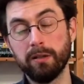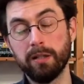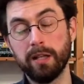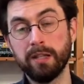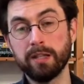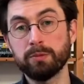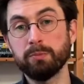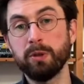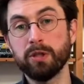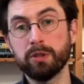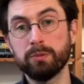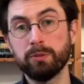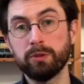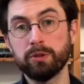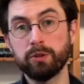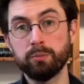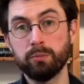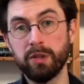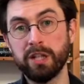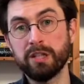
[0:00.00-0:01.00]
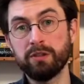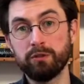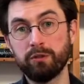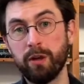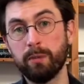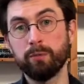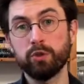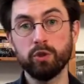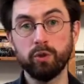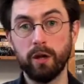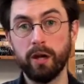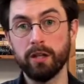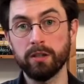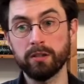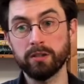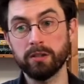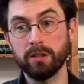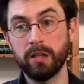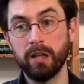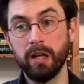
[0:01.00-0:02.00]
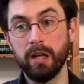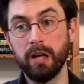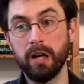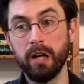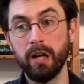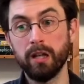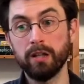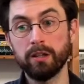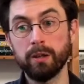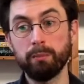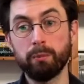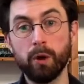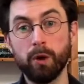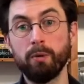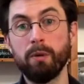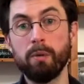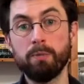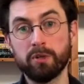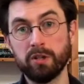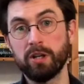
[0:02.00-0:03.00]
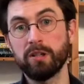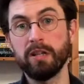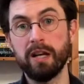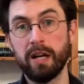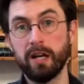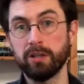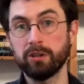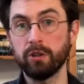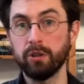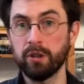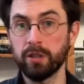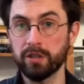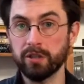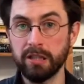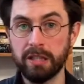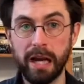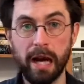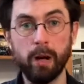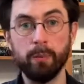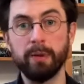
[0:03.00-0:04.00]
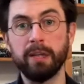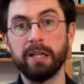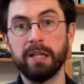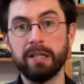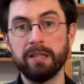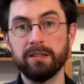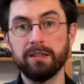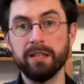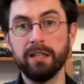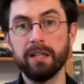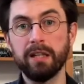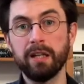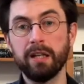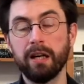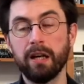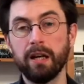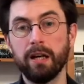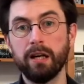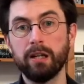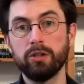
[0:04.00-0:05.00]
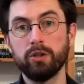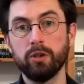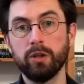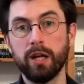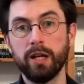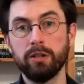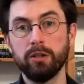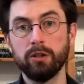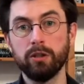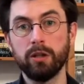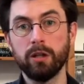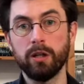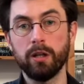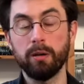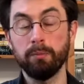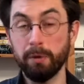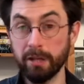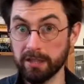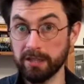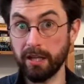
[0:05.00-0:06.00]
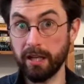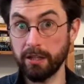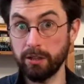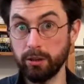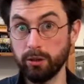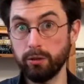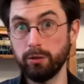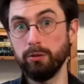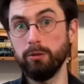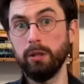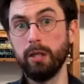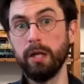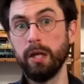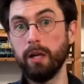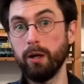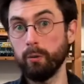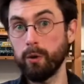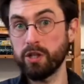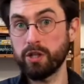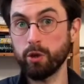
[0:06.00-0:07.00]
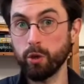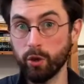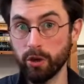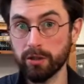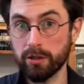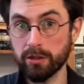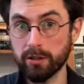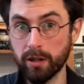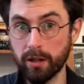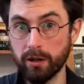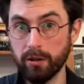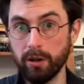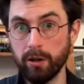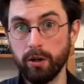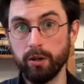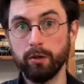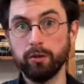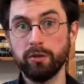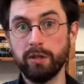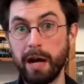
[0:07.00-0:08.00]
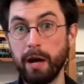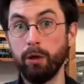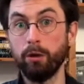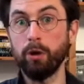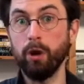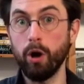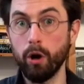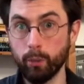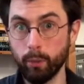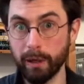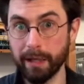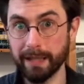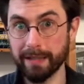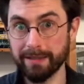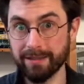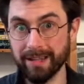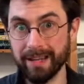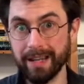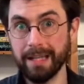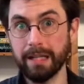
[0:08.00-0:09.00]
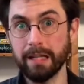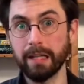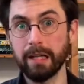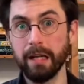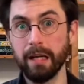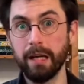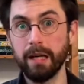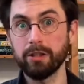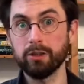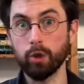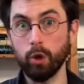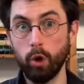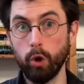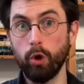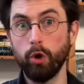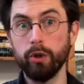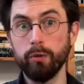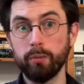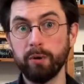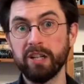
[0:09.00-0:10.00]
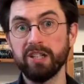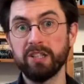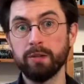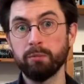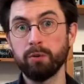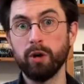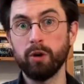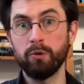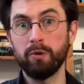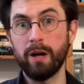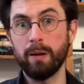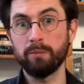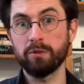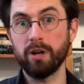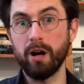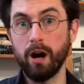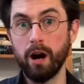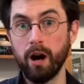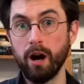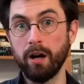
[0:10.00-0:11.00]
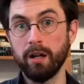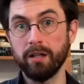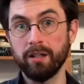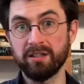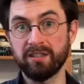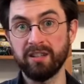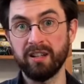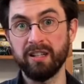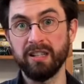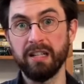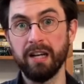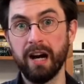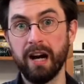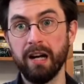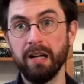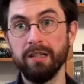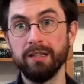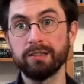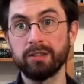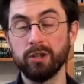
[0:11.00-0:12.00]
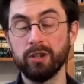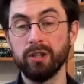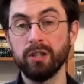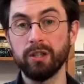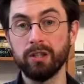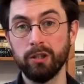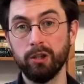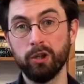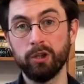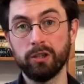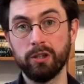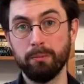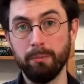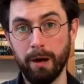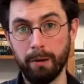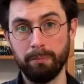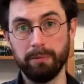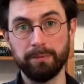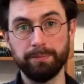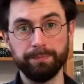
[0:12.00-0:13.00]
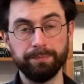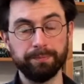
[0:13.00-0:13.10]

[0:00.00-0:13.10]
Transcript: possible to bridge from to us. The programs are there, so you can see how many EC must I do, which courses are those, how long will it take. So all the bridging programs are in the study guide, so you can look them up.